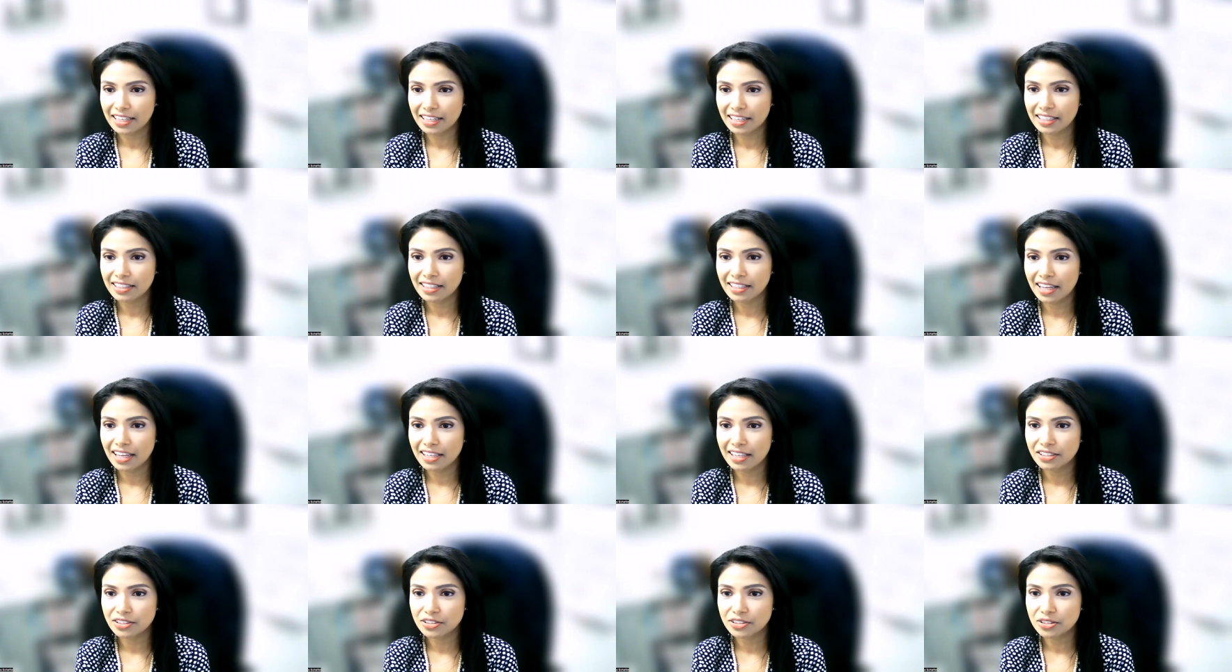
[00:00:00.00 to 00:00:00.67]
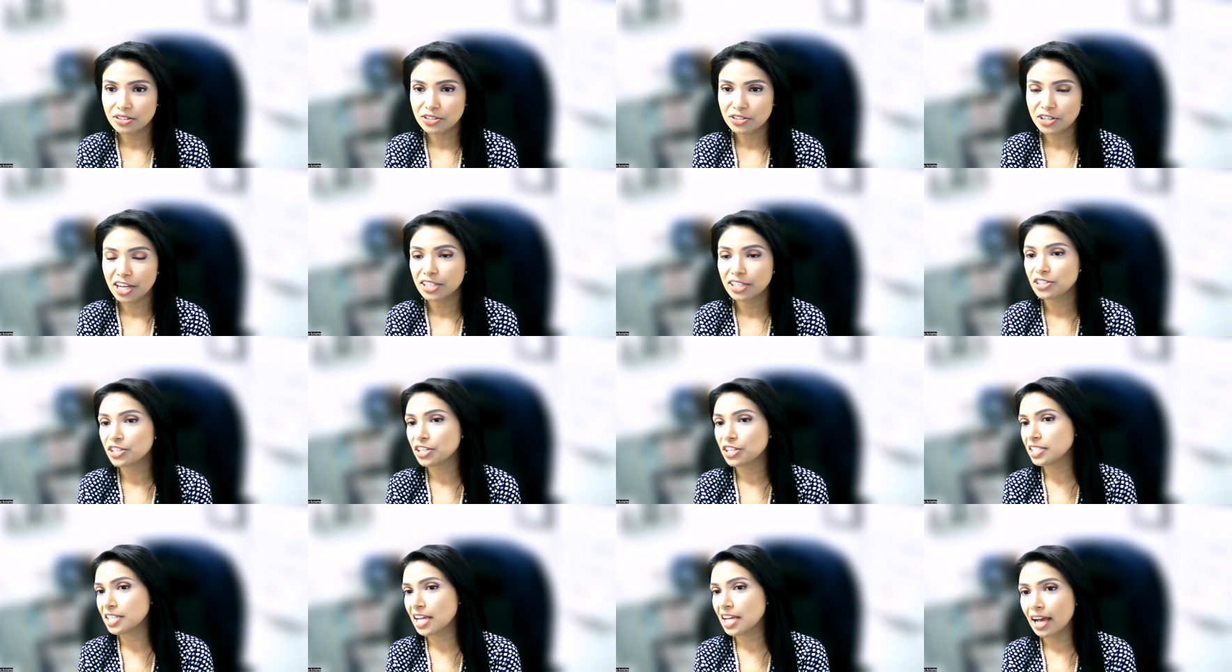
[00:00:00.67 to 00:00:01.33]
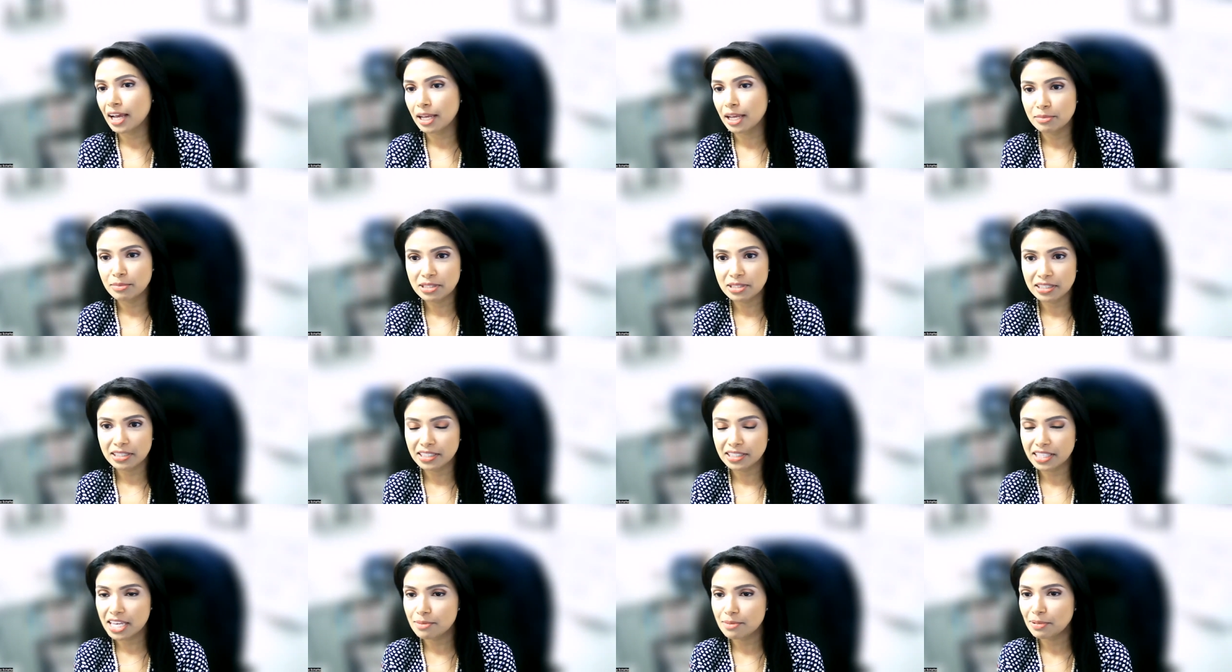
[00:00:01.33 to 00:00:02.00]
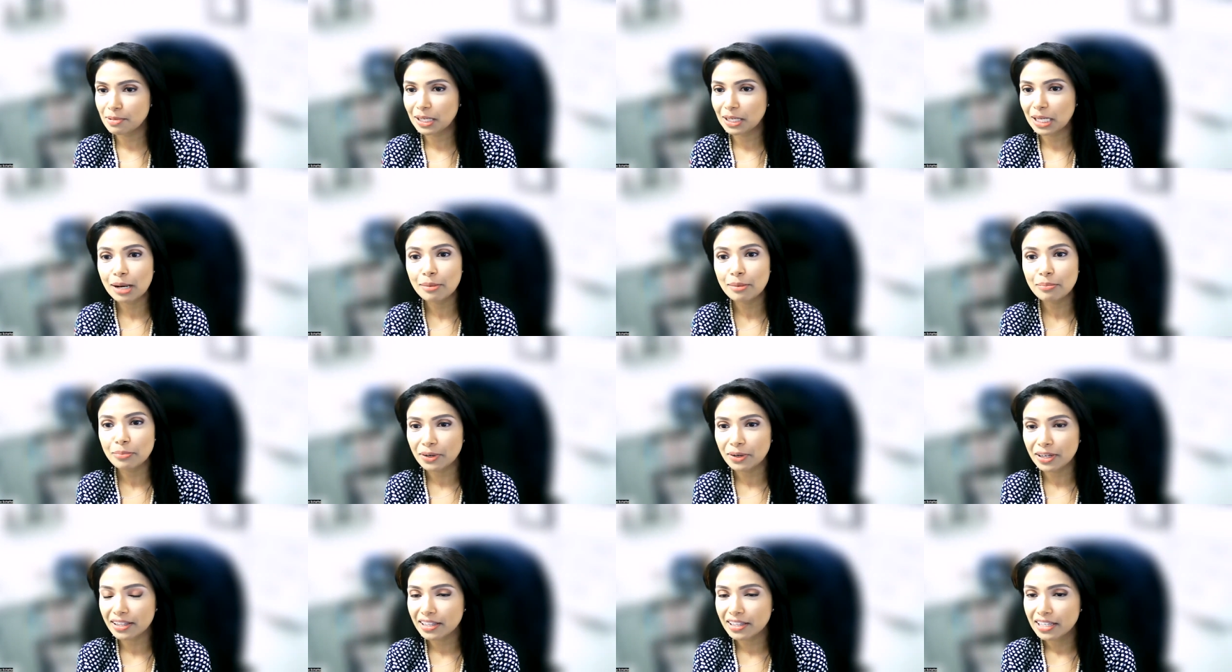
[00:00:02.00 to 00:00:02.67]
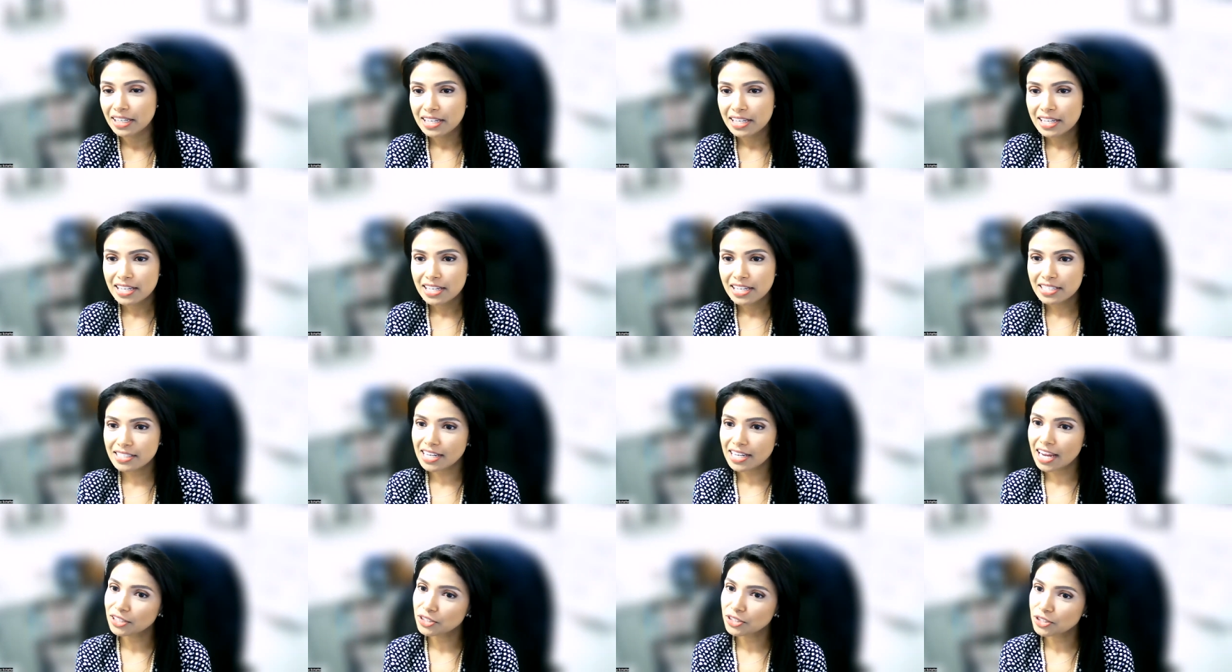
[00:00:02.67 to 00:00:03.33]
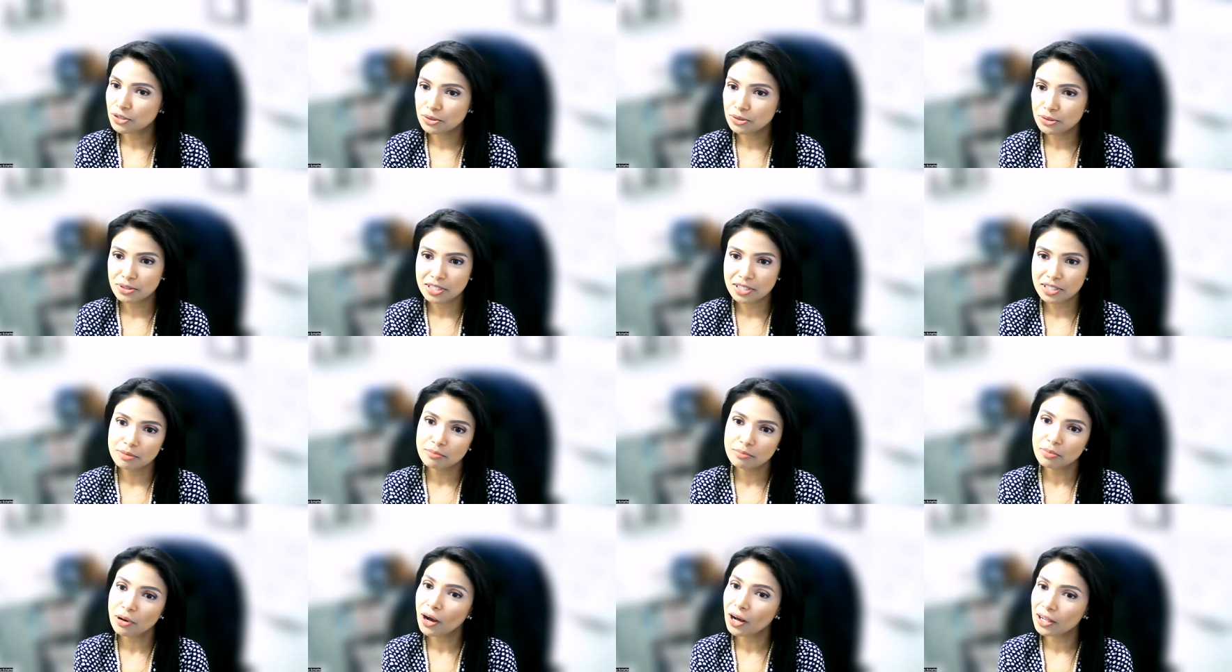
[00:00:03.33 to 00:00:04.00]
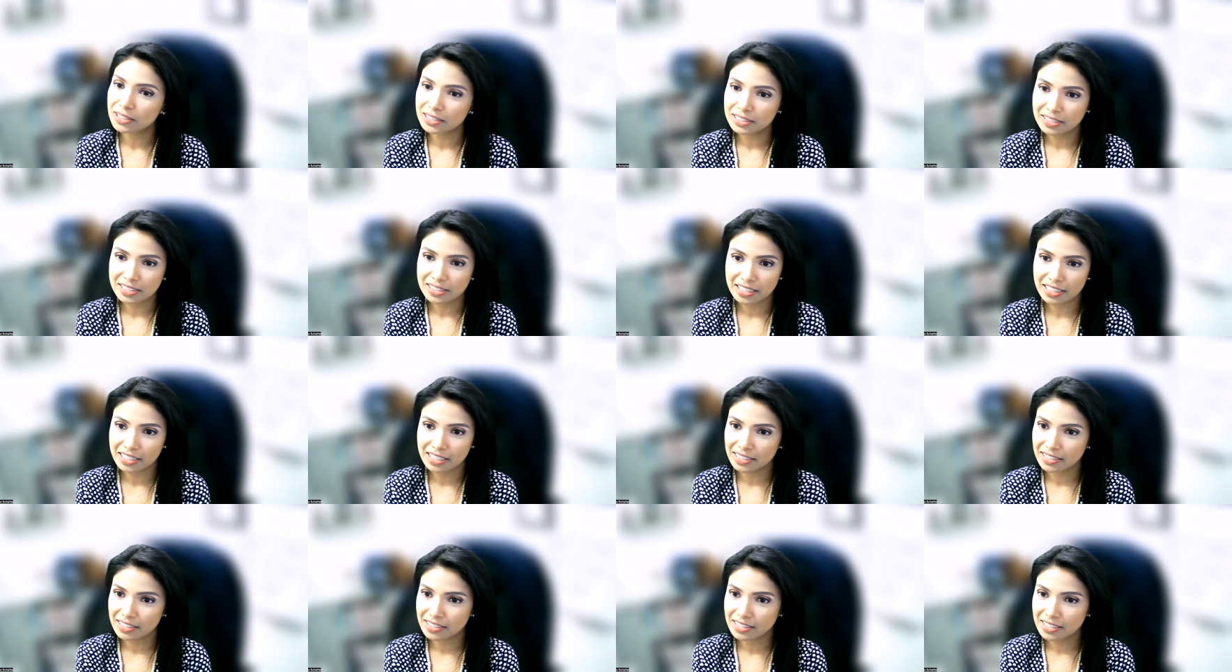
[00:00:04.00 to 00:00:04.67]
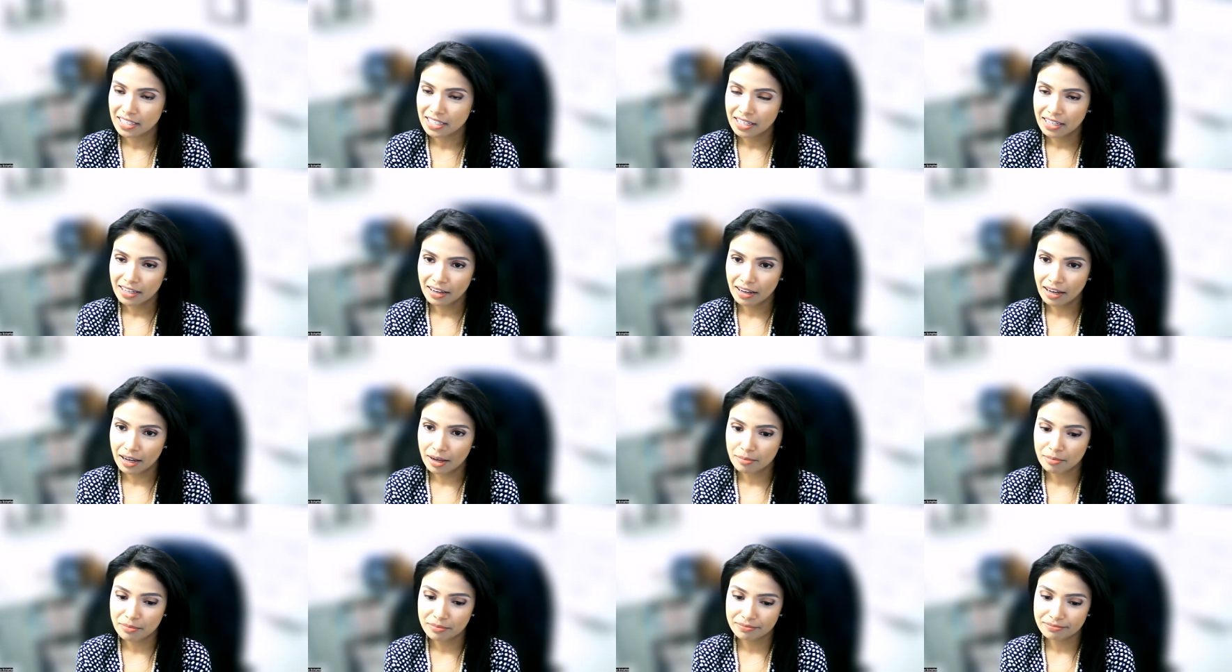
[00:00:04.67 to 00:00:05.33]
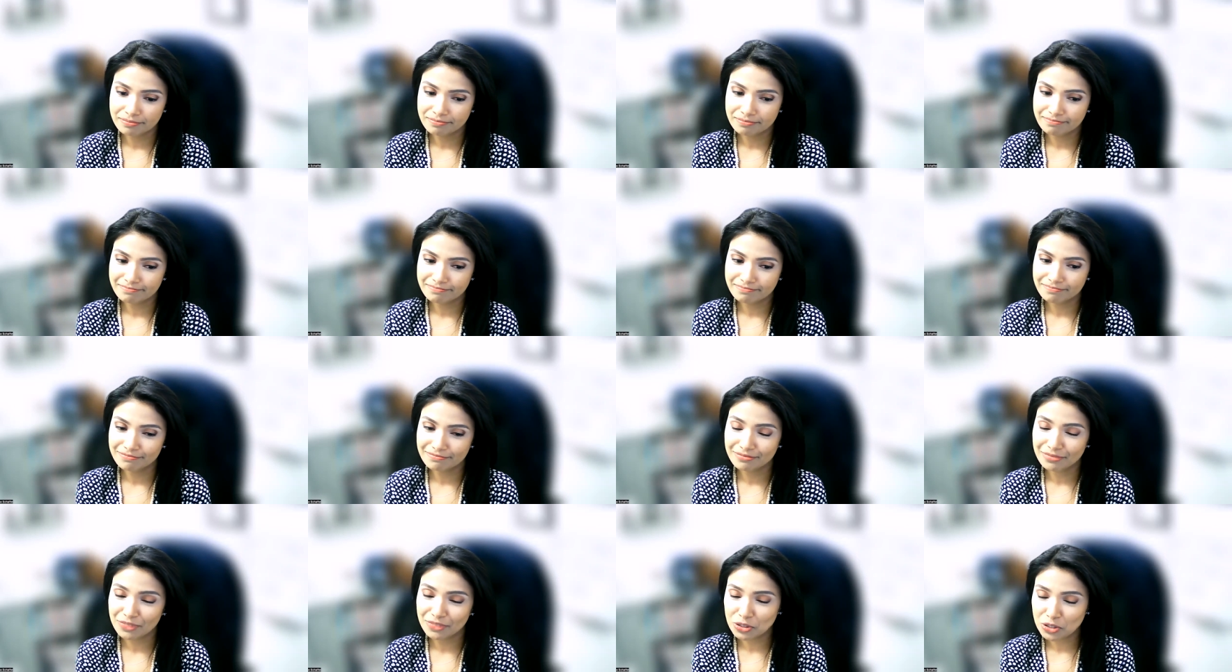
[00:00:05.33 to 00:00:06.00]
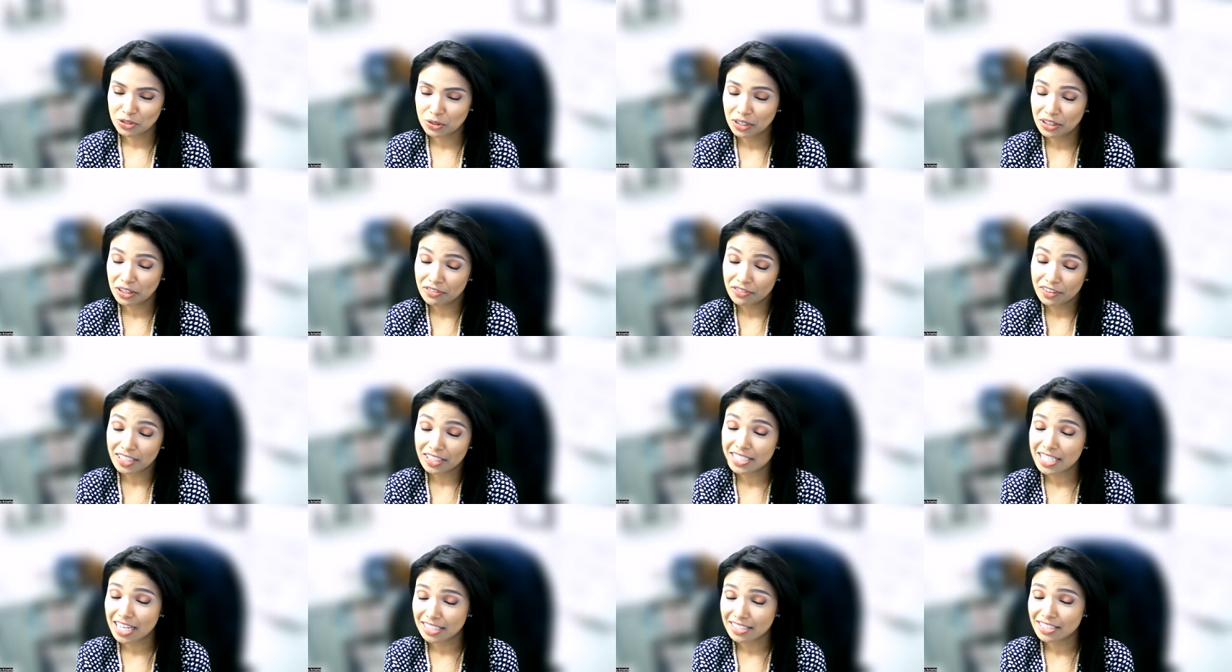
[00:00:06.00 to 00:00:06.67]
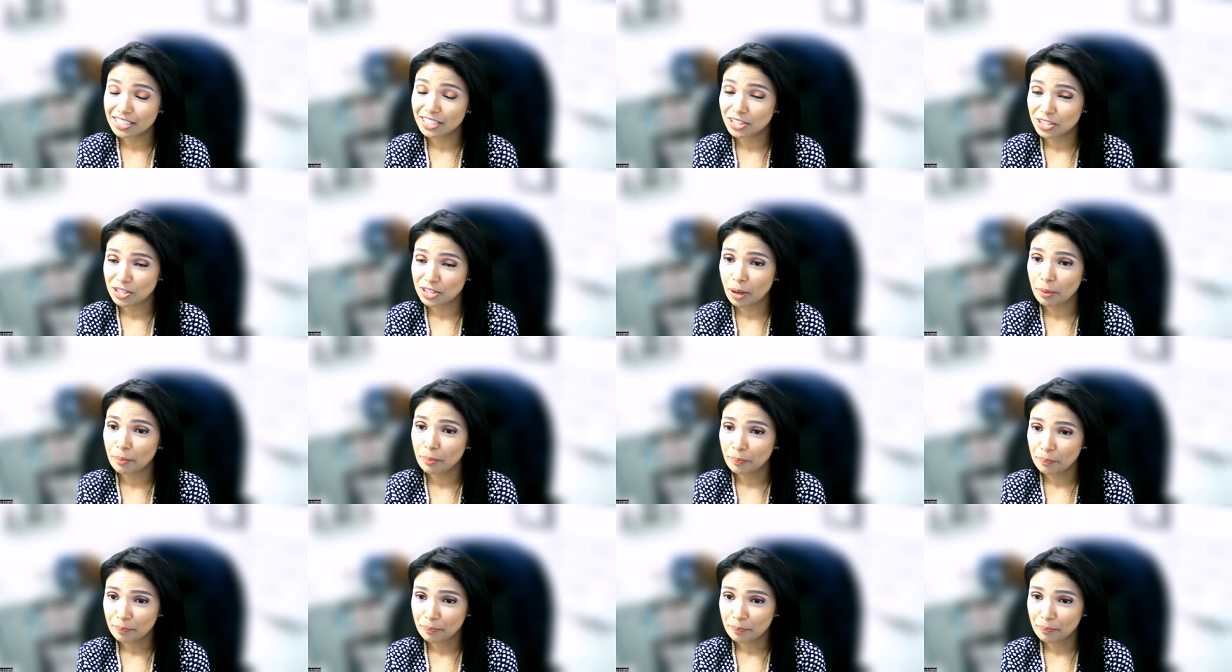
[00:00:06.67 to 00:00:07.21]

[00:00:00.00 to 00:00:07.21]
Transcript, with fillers: In, in changing times and keeping up with statutes and policies, um, they're doing a fantastic job.